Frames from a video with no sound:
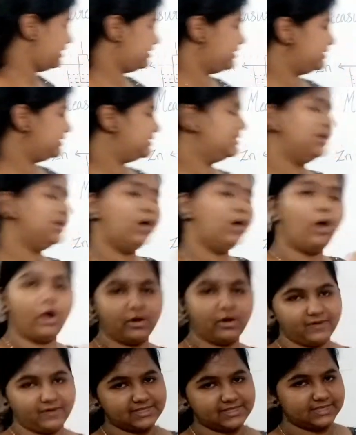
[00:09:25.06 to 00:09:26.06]
is
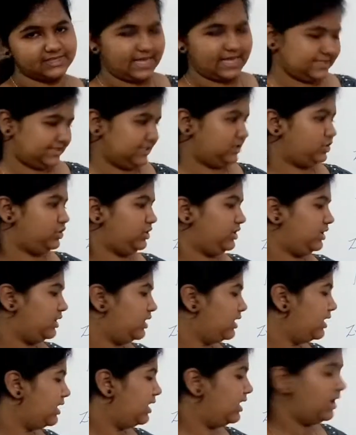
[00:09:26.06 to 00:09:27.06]
always SHE.
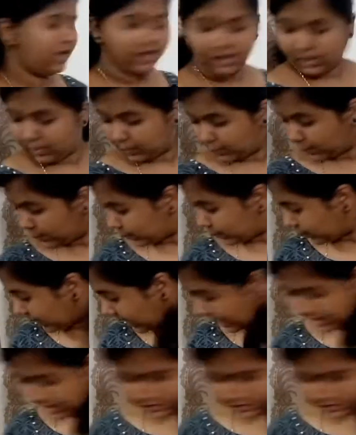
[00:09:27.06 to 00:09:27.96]
I'll